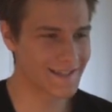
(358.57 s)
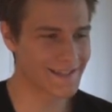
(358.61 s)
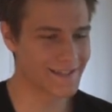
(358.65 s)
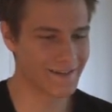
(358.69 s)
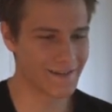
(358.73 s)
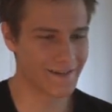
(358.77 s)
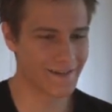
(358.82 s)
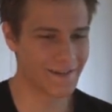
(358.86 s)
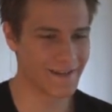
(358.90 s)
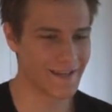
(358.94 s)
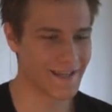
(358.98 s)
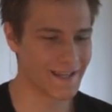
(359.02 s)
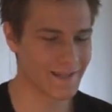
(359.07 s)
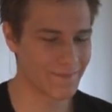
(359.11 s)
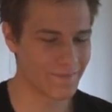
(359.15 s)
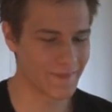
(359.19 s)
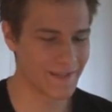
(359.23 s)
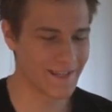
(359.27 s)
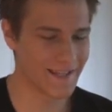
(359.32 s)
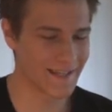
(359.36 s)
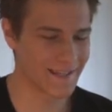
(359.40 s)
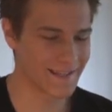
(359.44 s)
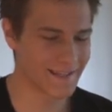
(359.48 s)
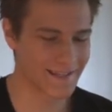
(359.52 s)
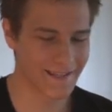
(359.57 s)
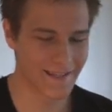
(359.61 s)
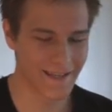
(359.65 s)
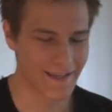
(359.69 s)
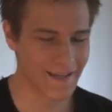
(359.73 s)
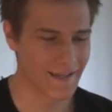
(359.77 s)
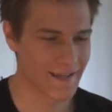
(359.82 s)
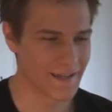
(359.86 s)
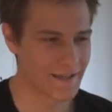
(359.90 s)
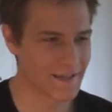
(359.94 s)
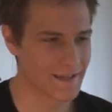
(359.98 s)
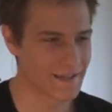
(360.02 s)
He's trying to hit me. That's
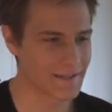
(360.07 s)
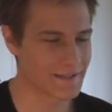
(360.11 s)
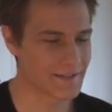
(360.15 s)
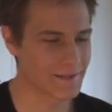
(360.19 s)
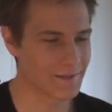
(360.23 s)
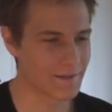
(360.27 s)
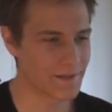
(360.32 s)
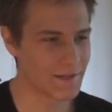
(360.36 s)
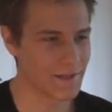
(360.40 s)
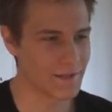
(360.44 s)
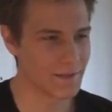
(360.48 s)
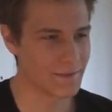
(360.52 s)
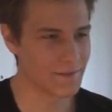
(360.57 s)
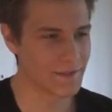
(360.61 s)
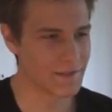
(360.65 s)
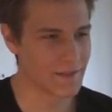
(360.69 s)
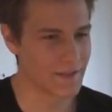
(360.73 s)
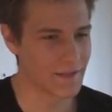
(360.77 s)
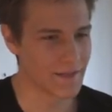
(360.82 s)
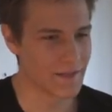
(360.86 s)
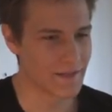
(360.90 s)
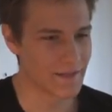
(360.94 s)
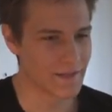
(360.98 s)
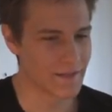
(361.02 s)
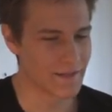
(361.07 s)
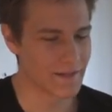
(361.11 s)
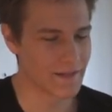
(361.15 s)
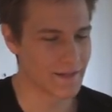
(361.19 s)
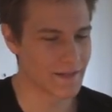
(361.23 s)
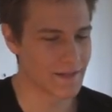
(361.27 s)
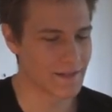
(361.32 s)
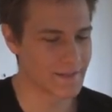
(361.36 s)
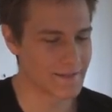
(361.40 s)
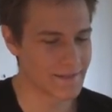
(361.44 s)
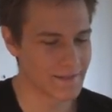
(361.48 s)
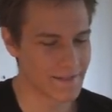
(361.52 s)
that's so cute.
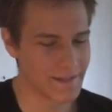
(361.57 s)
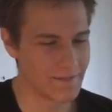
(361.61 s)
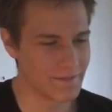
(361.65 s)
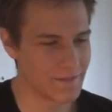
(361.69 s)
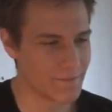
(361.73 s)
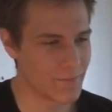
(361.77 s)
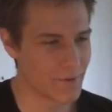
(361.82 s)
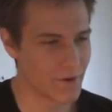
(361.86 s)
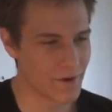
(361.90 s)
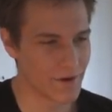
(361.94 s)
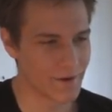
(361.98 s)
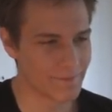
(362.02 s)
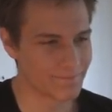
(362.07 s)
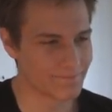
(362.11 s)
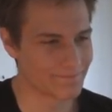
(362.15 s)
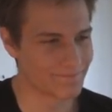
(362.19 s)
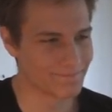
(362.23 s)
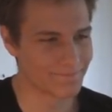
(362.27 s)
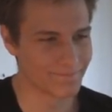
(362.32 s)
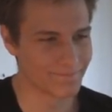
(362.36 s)
Ah, Stevie boy.